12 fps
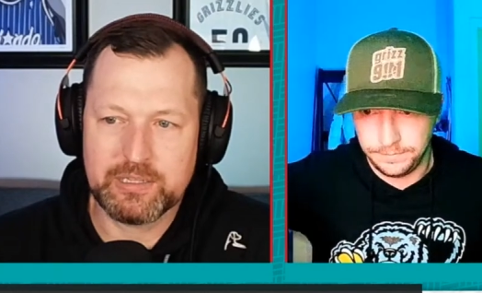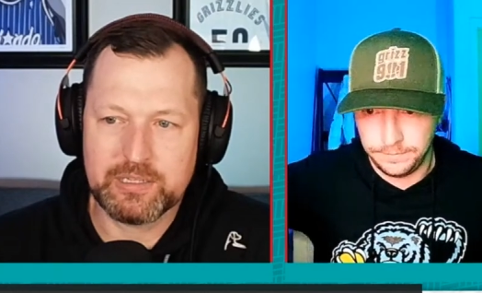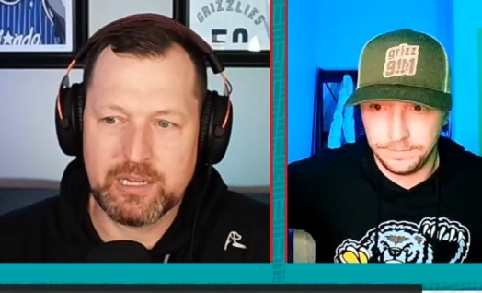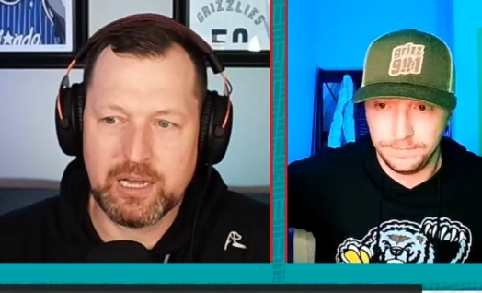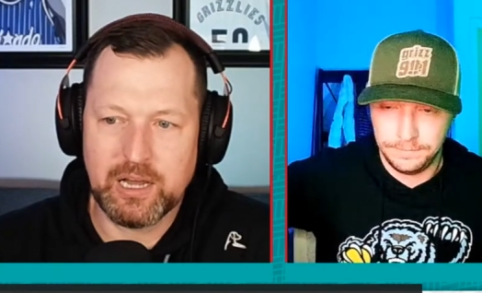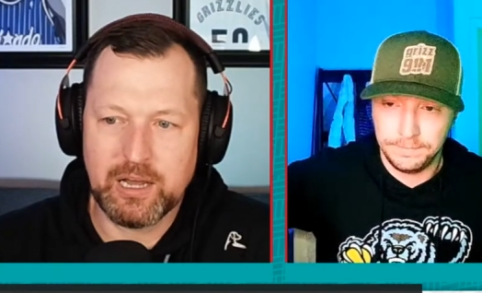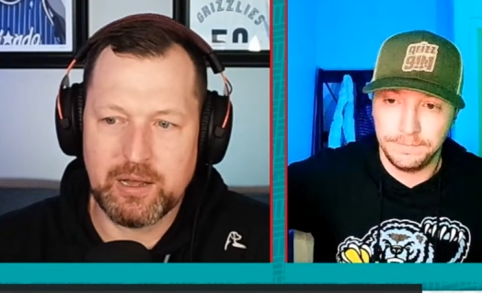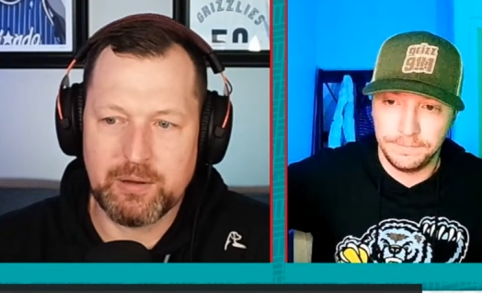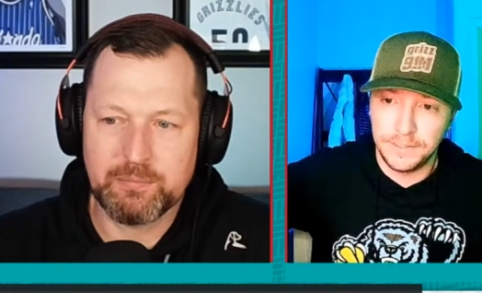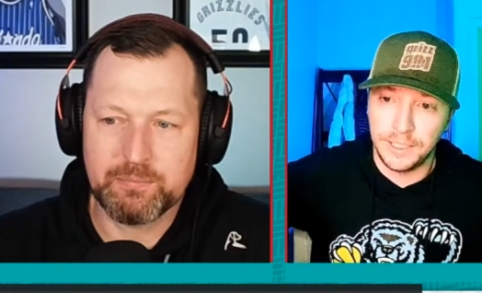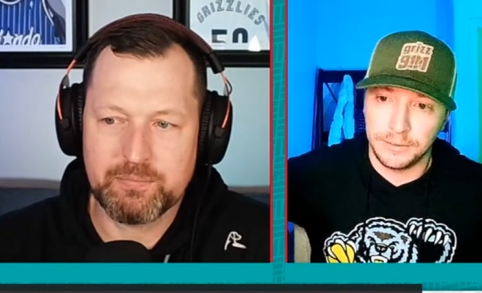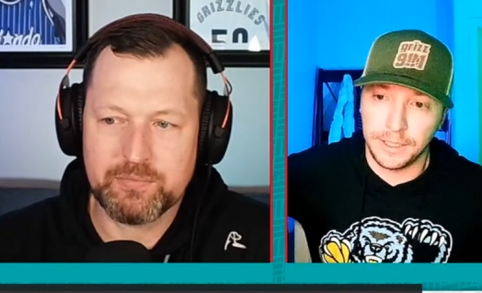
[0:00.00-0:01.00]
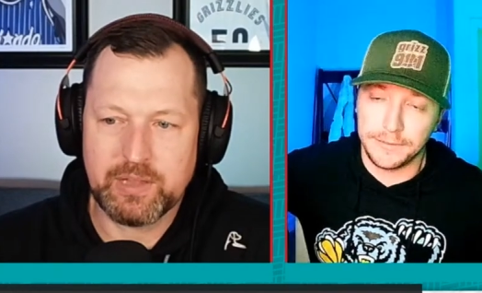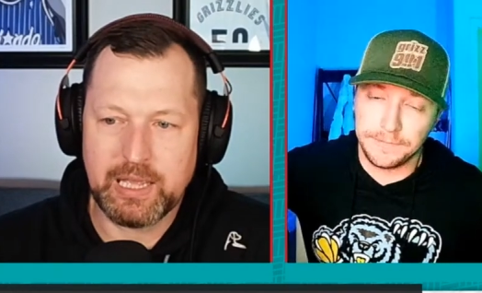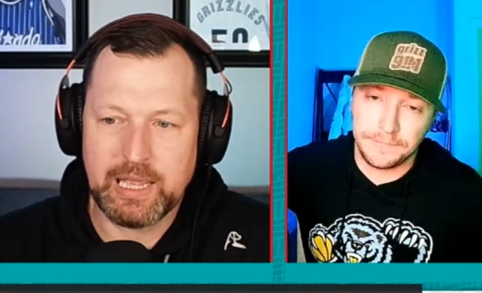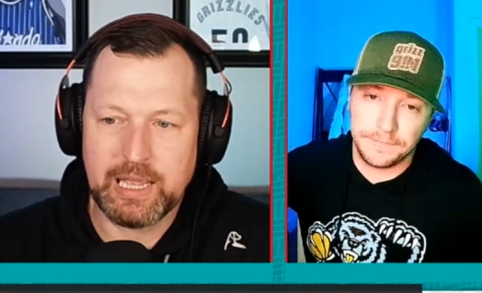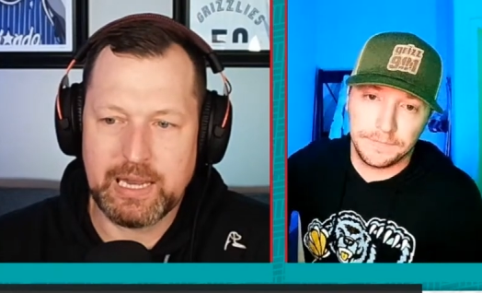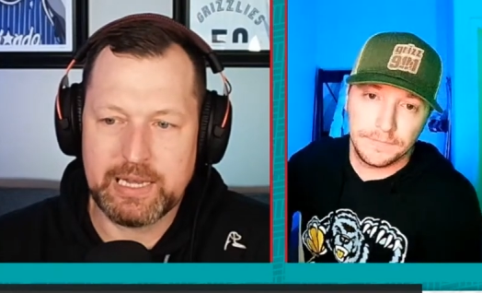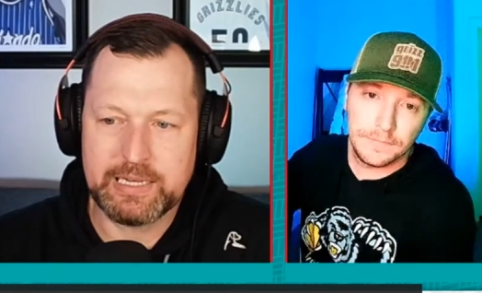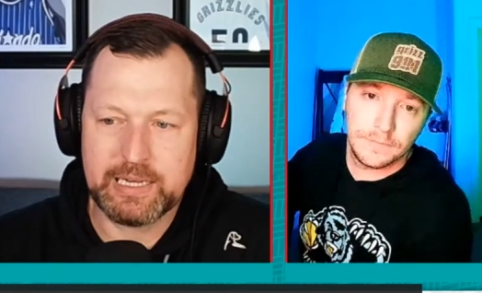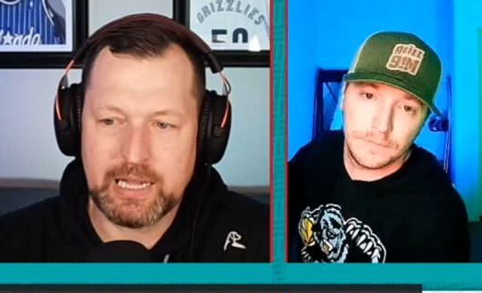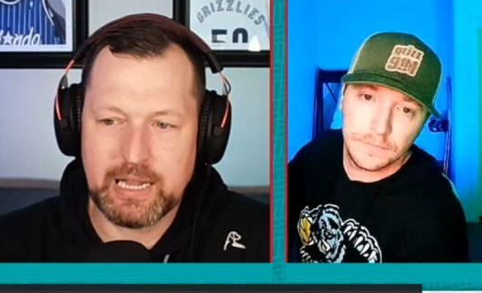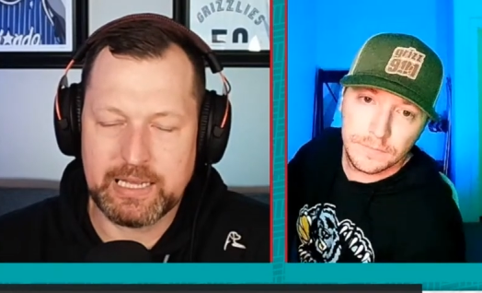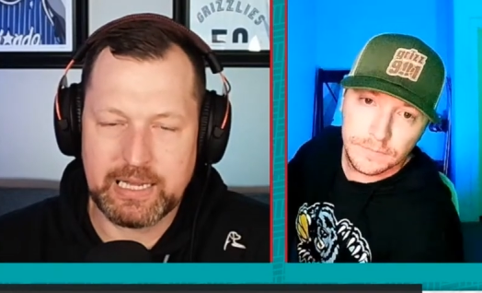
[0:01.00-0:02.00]
Speaker 1: Um, he's right. And
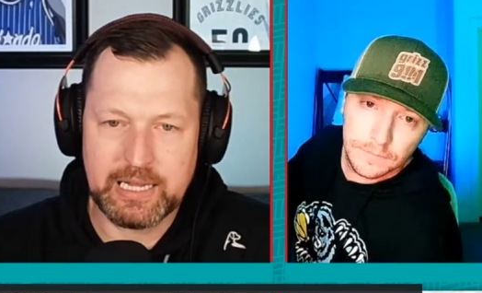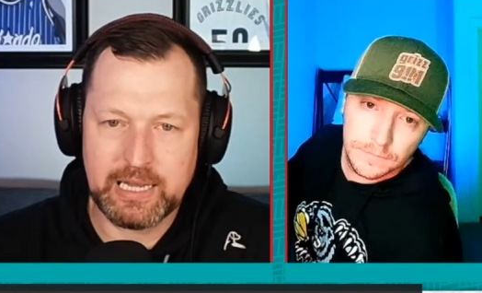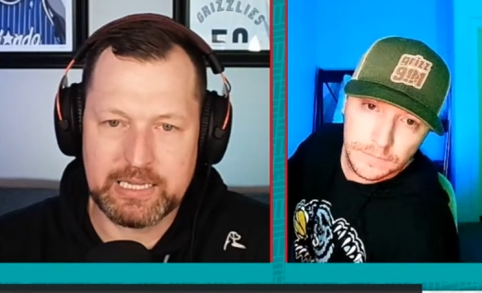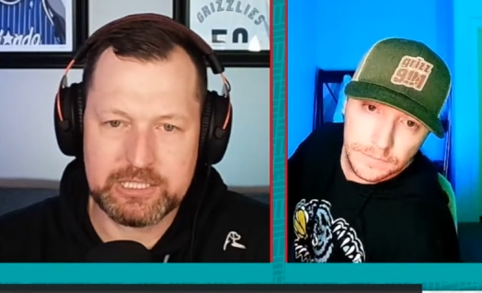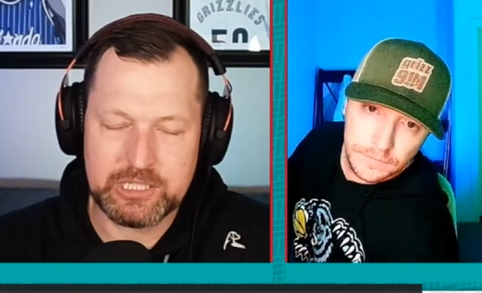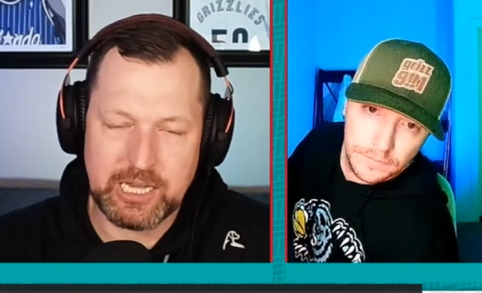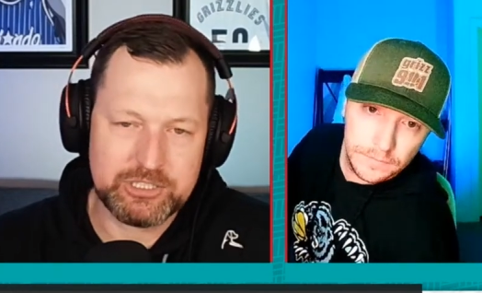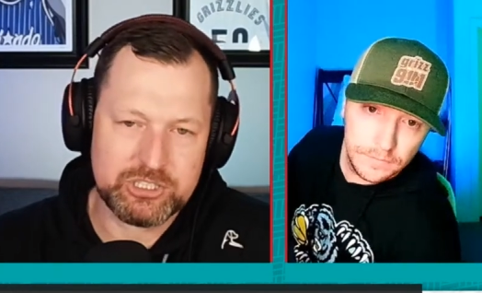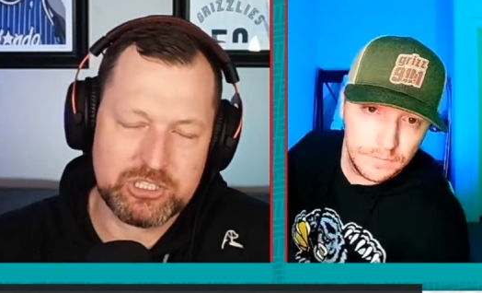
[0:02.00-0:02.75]
like I, I just